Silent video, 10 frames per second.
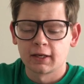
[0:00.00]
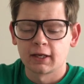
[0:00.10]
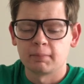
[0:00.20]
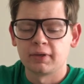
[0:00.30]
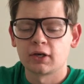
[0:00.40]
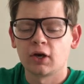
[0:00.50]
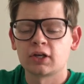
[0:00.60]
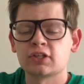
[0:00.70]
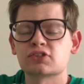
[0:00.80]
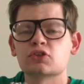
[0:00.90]
get a big
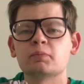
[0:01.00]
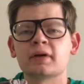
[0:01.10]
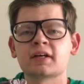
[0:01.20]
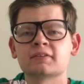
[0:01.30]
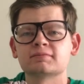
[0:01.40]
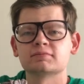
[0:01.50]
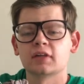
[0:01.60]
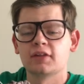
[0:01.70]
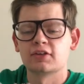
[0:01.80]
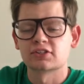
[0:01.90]
hearty scooping
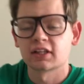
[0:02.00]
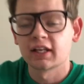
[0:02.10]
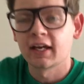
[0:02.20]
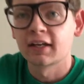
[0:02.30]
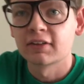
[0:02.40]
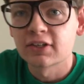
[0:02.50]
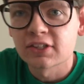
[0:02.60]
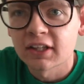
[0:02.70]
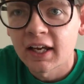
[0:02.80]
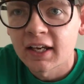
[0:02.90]
and there's a leg, there's a
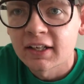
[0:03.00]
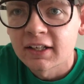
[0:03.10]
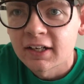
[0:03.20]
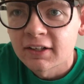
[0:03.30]
leg in here.